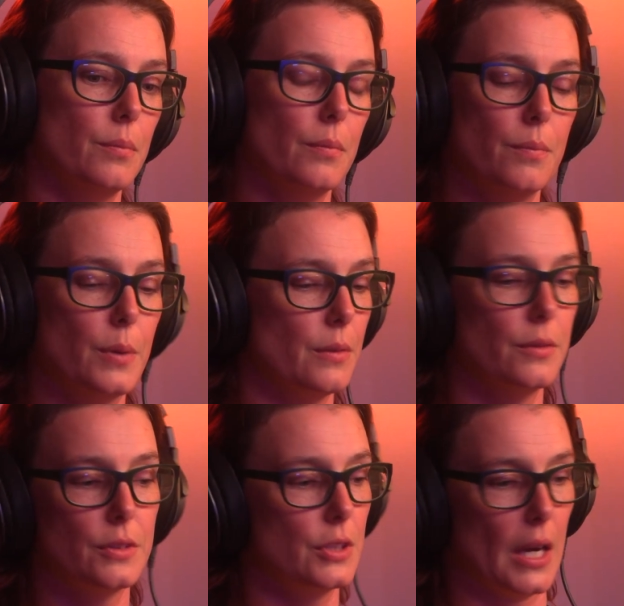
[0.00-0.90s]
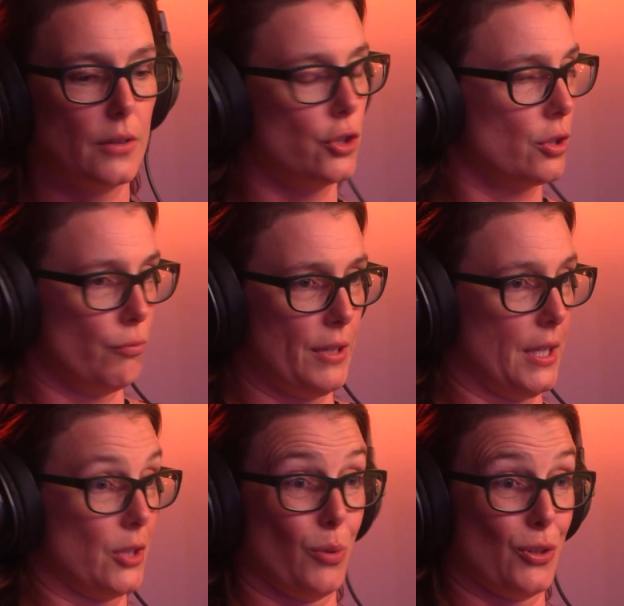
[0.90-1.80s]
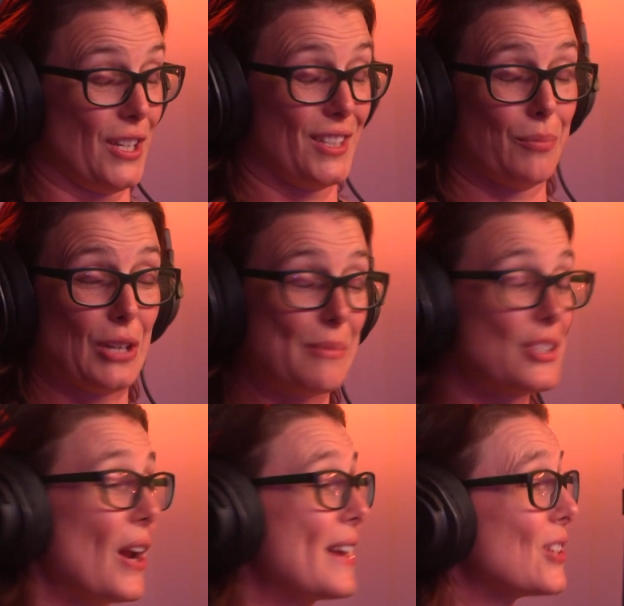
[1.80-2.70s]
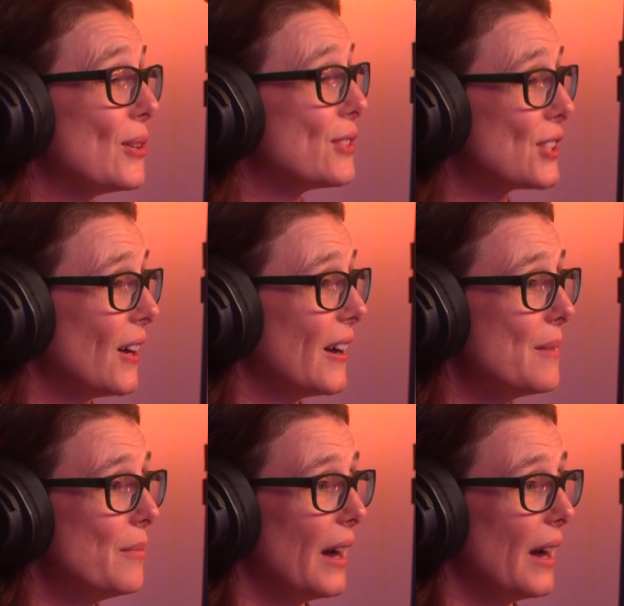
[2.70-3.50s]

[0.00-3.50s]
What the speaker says: But yeah, just research projects sometimes change over time.